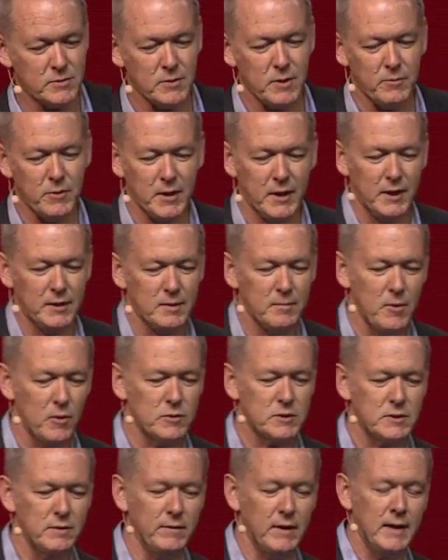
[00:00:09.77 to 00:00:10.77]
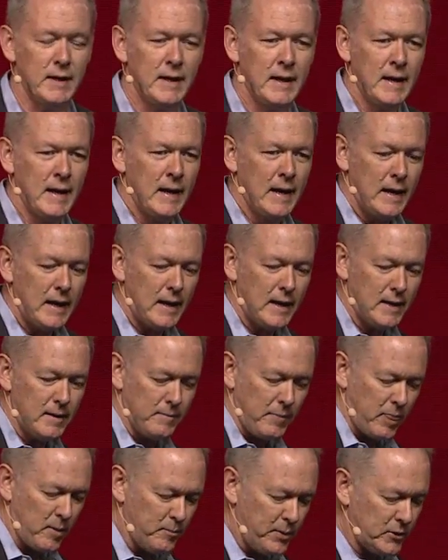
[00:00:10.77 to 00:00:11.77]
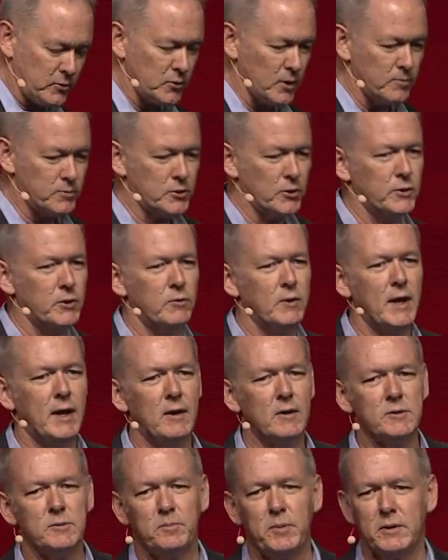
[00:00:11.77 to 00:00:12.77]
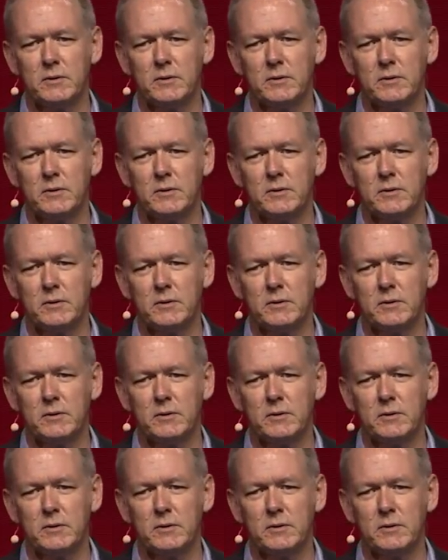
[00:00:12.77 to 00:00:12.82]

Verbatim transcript: so I want to get the most of it. The picture I'm showing you now is a